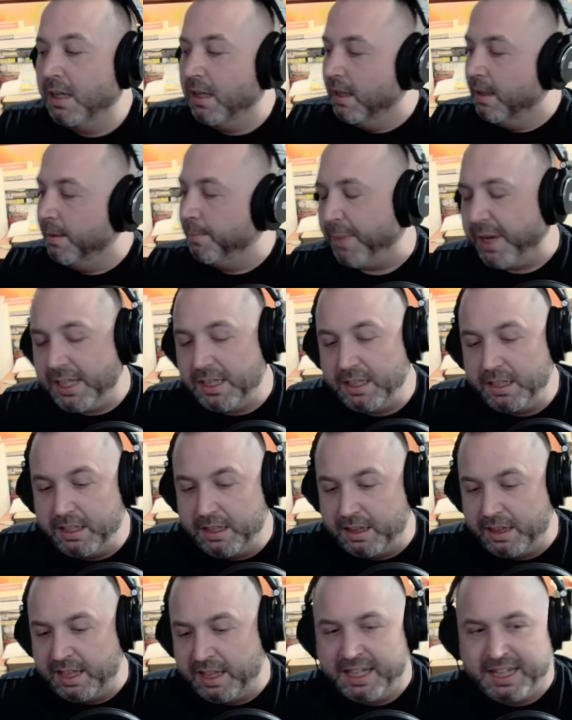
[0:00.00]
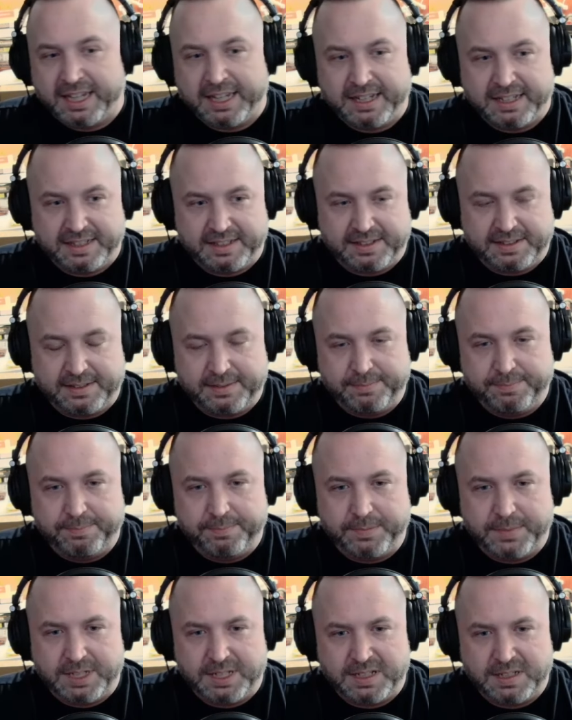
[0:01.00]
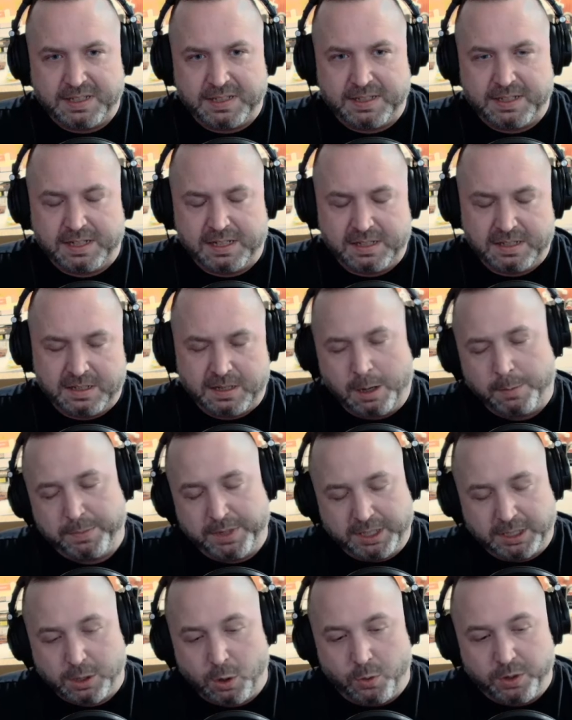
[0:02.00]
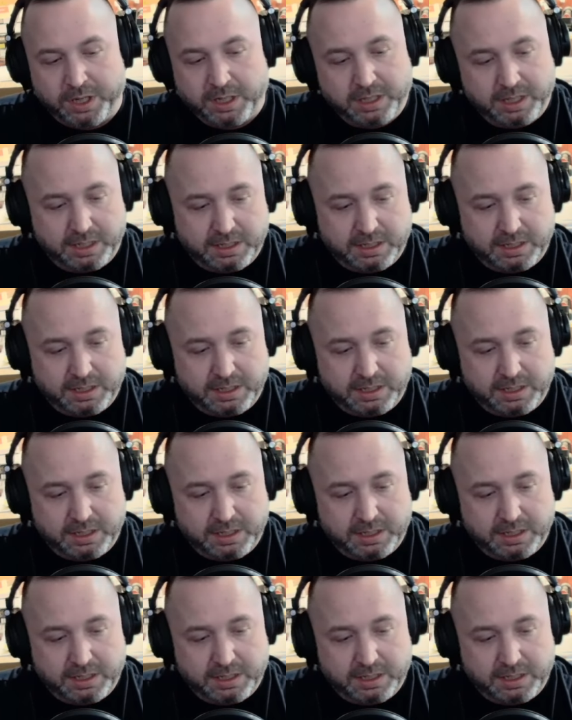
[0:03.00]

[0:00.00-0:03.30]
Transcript: Mainly the thing is and I'm going to go into this.